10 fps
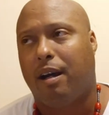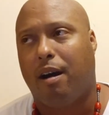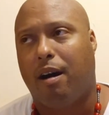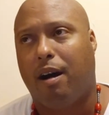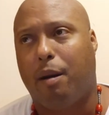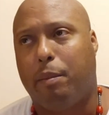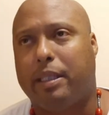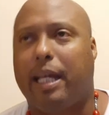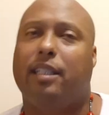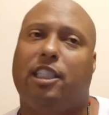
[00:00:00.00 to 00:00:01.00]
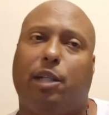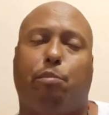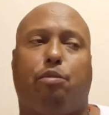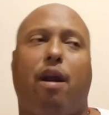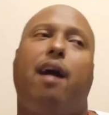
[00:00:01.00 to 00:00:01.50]
But then Jim
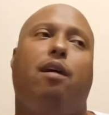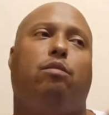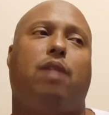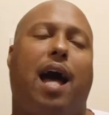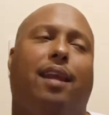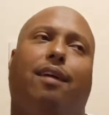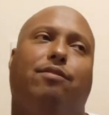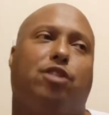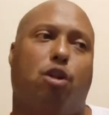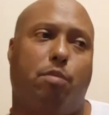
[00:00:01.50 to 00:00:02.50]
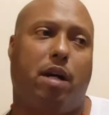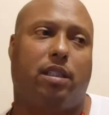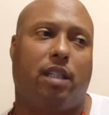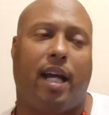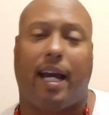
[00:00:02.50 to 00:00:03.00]
Brown, I love so
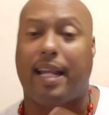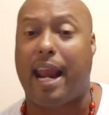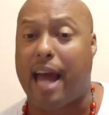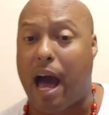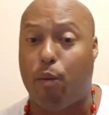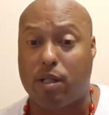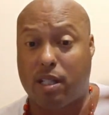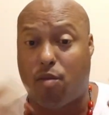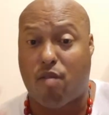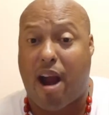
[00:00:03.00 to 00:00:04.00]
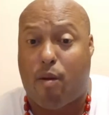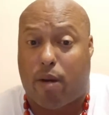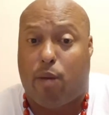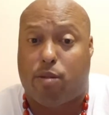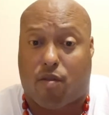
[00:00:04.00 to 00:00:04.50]
much. And I wasn't around when
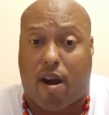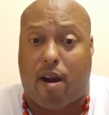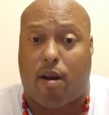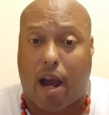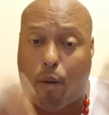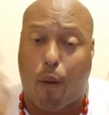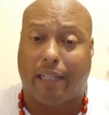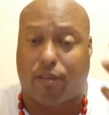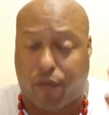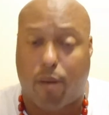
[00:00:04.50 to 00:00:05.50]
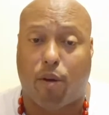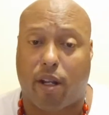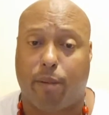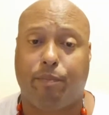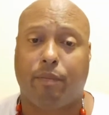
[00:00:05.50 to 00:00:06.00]
he was around. I watched film on
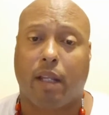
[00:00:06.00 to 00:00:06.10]
him.